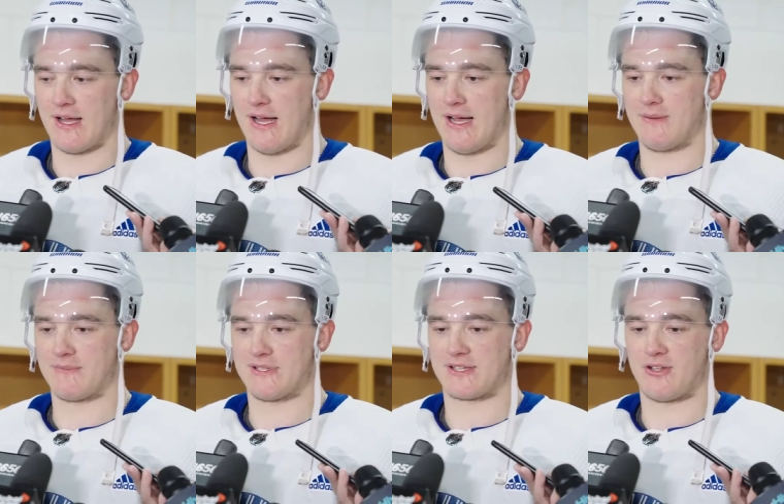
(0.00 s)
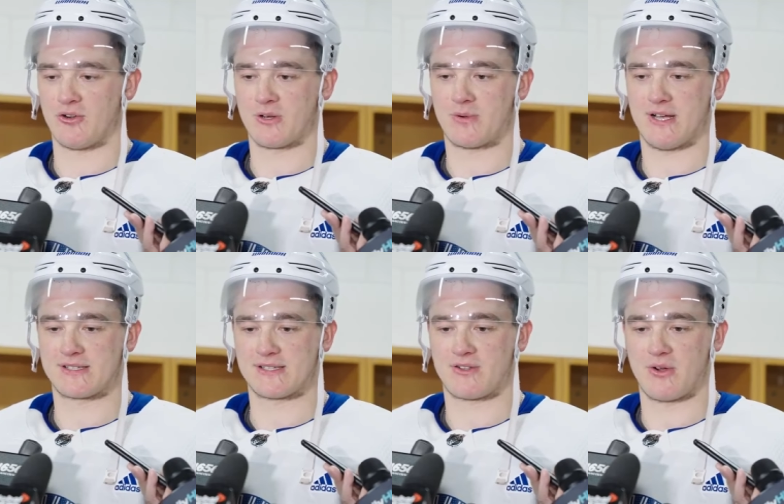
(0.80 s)
um, it's a learning
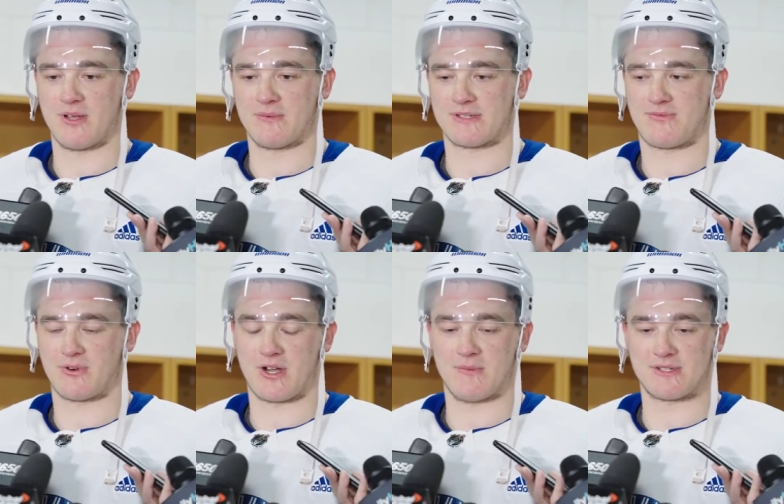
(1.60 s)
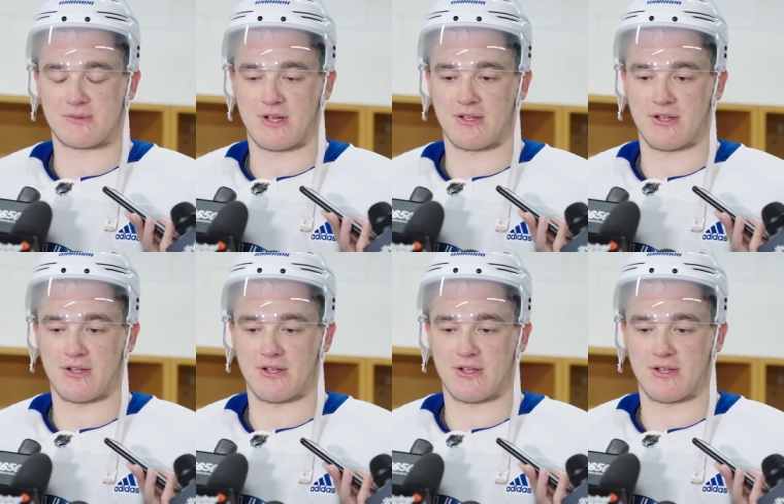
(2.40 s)
process through him for him as well.